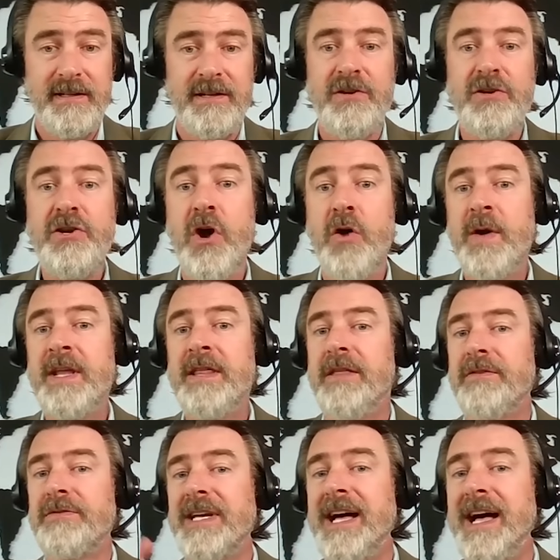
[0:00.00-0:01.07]
knowing that
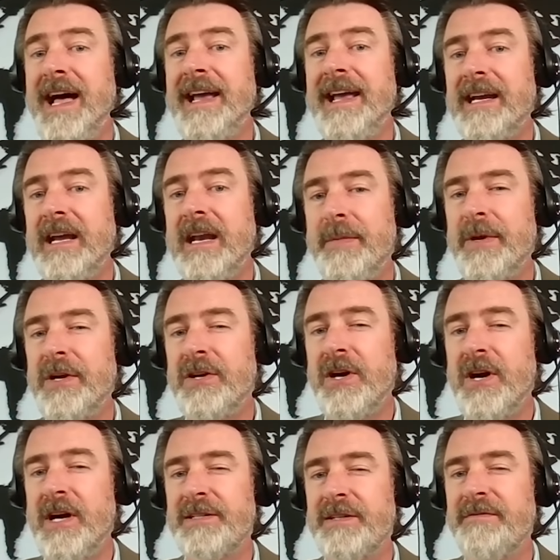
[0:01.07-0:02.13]
there's a high economic
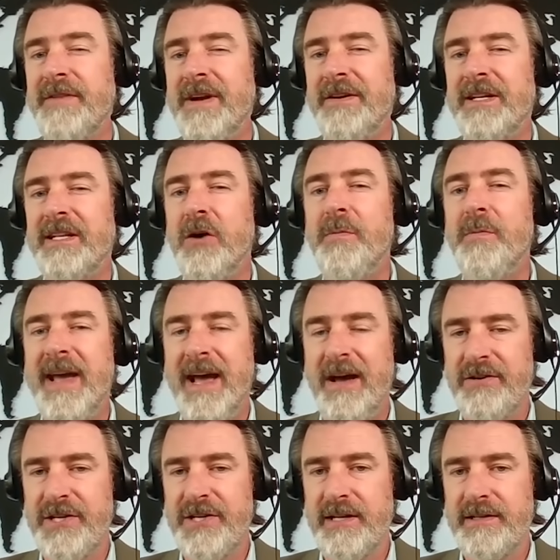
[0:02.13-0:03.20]
cost and very low
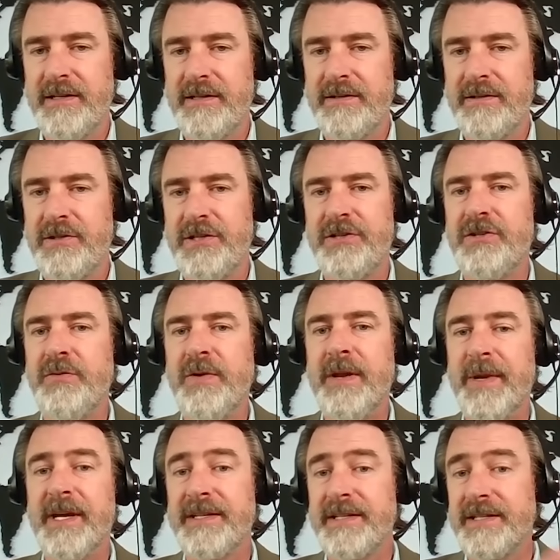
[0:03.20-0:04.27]
payout chances, just doing it
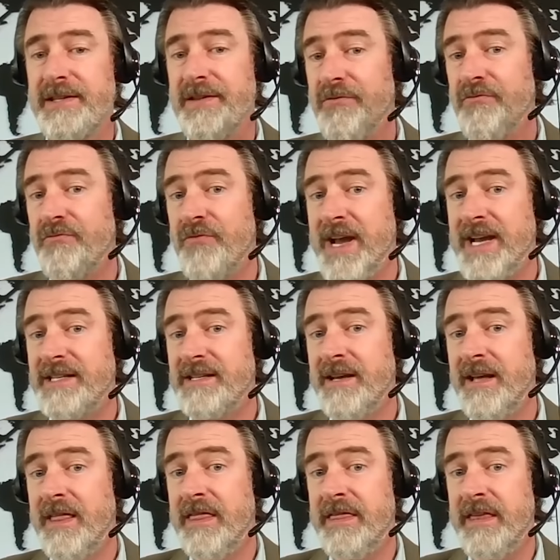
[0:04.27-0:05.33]
because it's the right
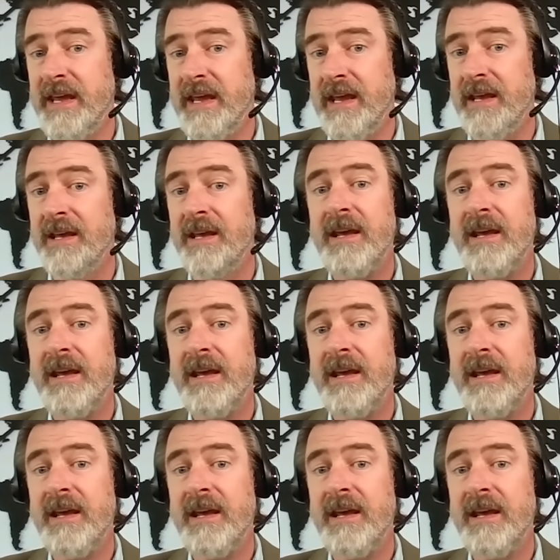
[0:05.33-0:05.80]
thing.